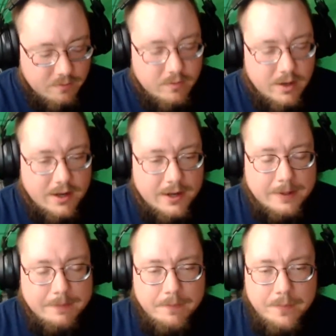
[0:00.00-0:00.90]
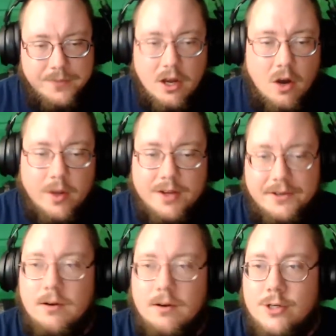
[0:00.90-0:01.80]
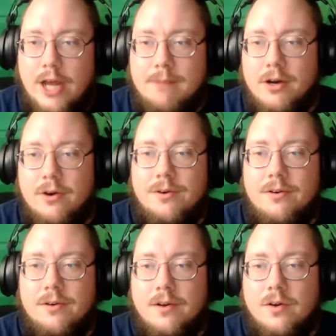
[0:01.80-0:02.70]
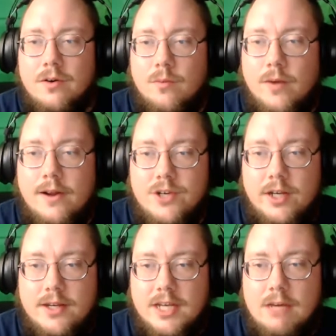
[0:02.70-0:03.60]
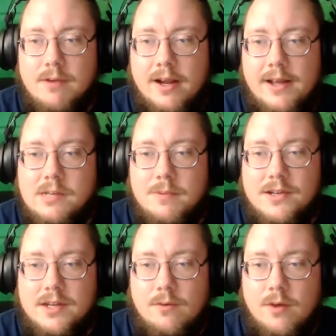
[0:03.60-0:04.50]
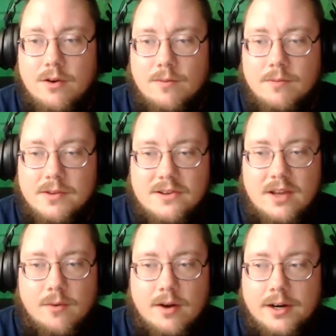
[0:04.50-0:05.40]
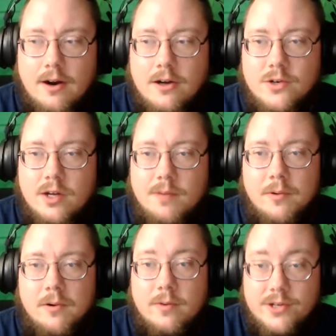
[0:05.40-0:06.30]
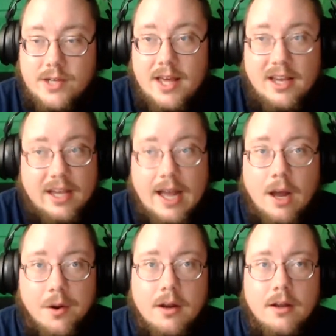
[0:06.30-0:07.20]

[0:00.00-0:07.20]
uh, go into crochet mode when she needs to keep her hands busy, whether say we're on a car trip or we're just hanging out.